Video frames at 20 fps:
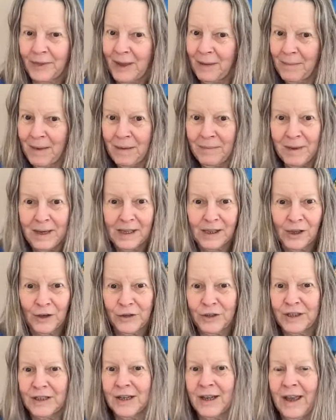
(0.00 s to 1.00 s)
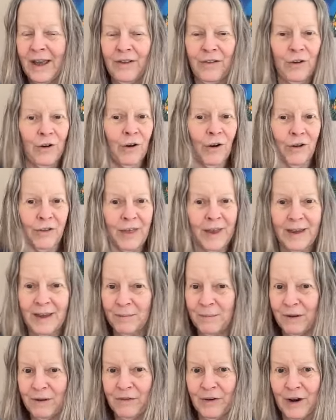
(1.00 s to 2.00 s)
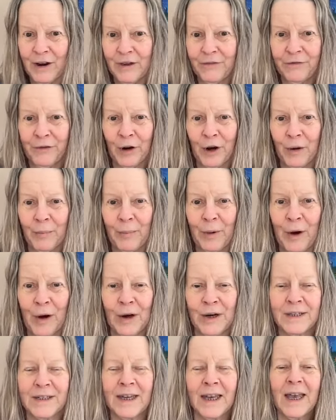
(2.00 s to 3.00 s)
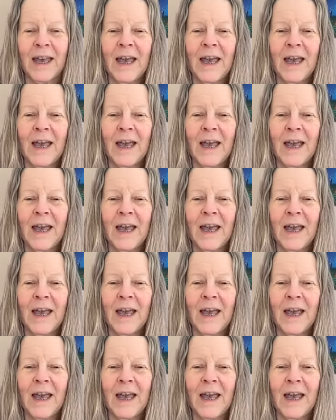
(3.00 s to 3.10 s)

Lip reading: They may be close together or they can be very far apart.